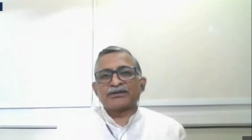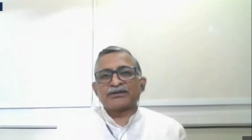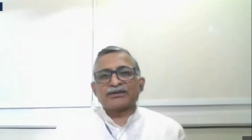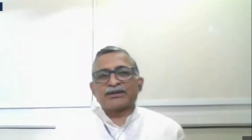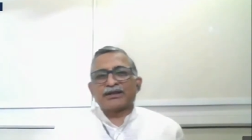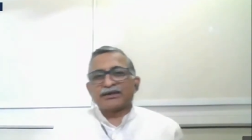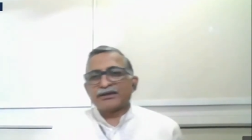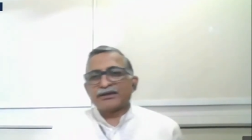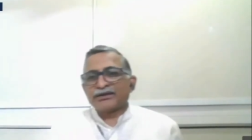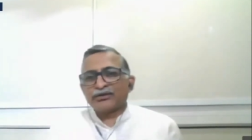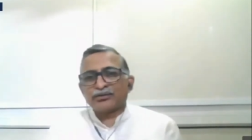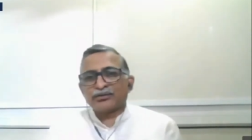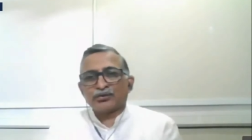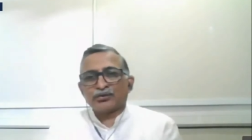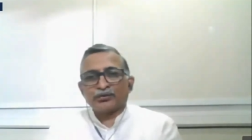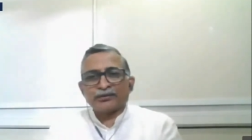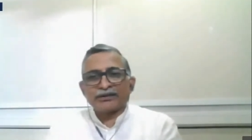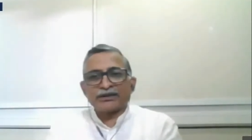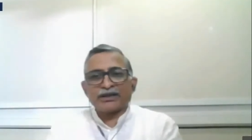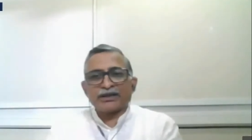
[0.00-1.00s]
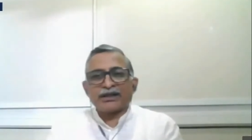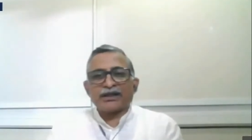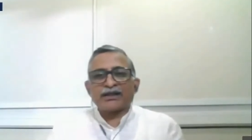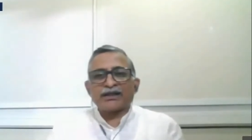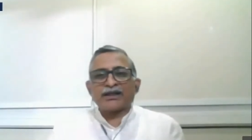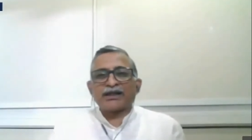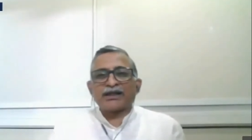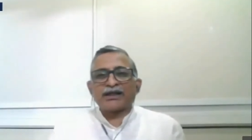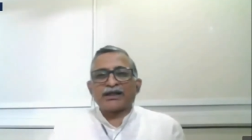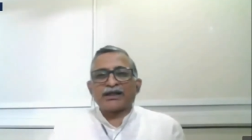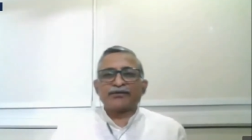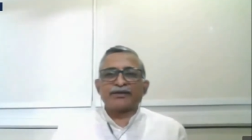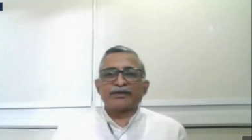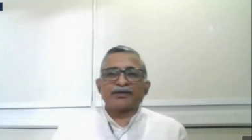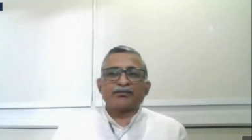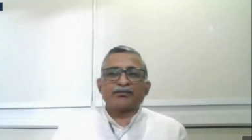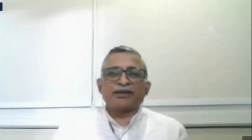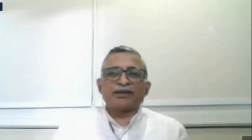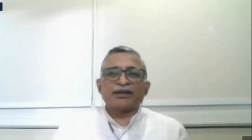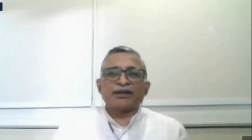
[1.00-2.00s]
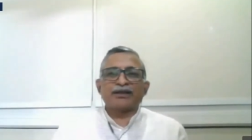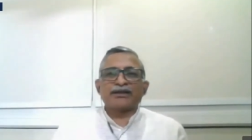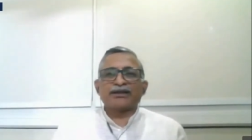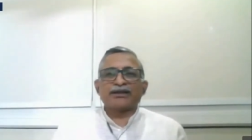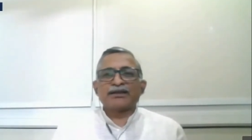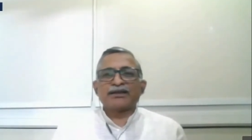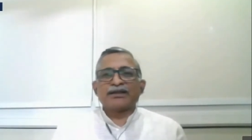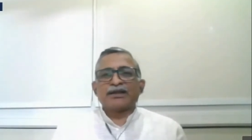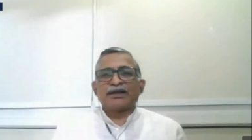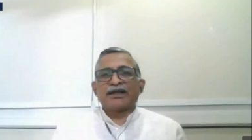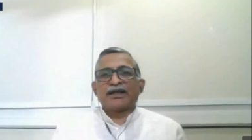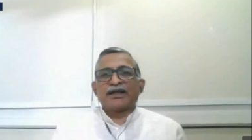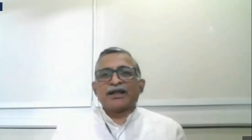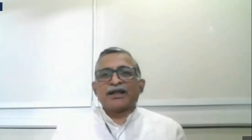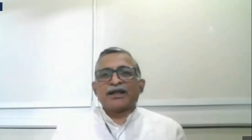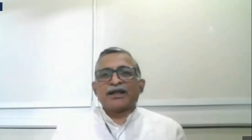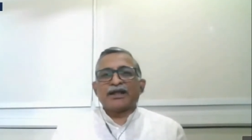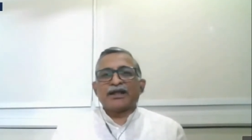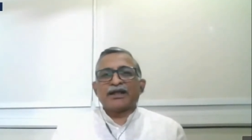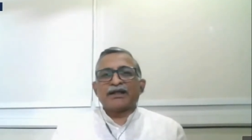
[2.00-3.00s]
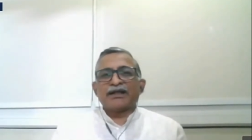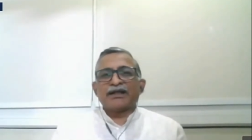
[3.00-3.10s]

which has nothing to do with our Ayurveda part.